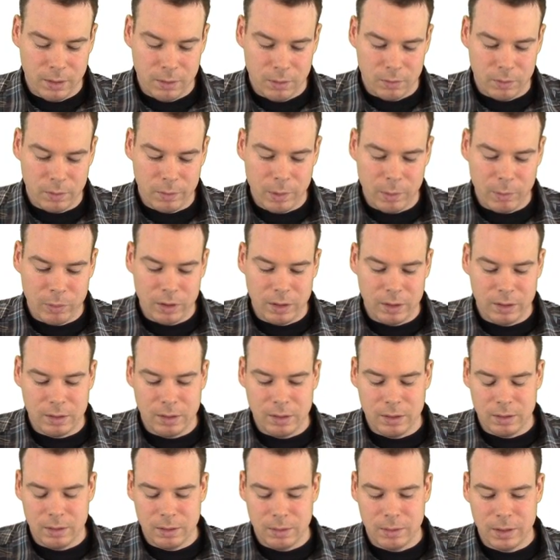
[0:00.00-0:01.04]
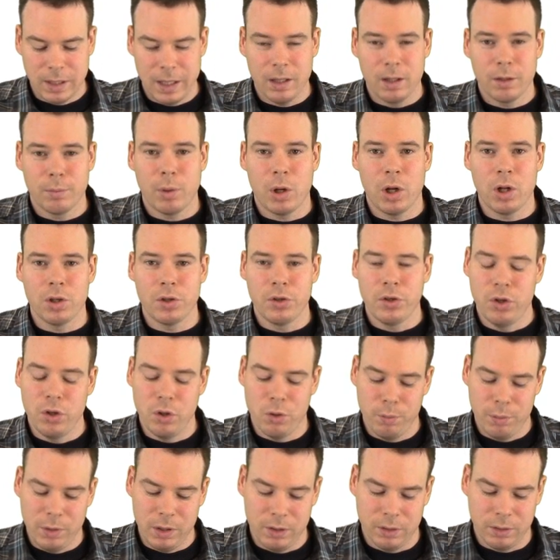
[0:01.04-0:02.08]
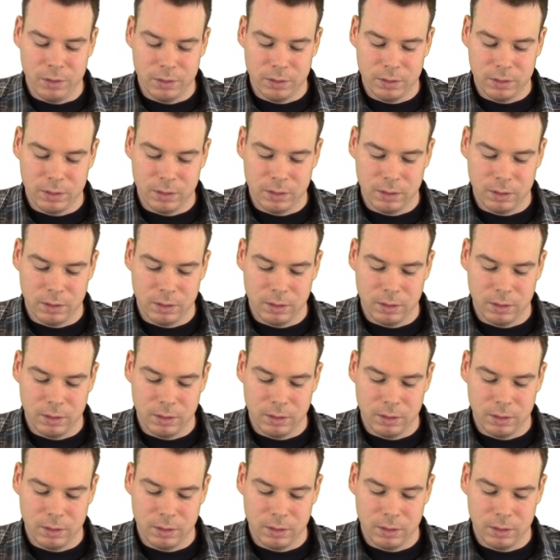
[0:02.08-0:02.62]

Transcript: remember that the Taylor polynomials